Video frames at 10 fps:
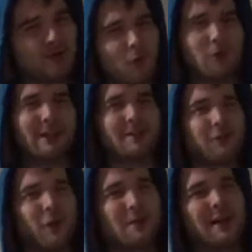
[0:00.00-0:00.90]
Don't forget to
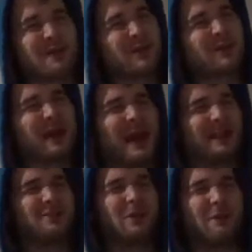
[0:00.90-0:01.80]
follow me on Twitter
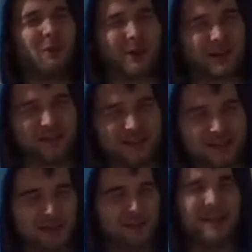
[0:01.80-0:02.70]
at twenty-four Kevin
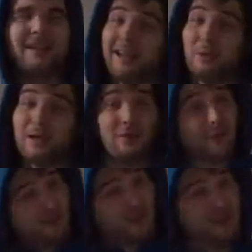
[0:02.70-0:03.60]
T V. Anyways,
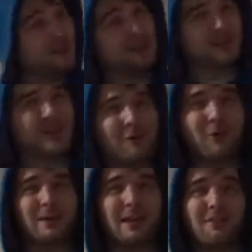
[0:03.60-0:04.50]
for everyone here at
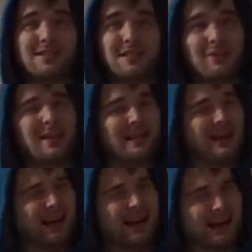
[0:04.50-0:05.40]
twenty-four Kevin T V,
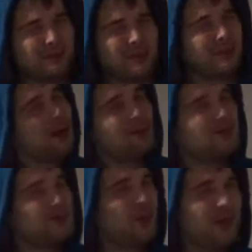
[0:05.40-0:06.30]
I'm your
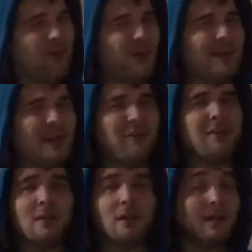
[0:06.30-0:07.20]
host, twenty-four Kevin.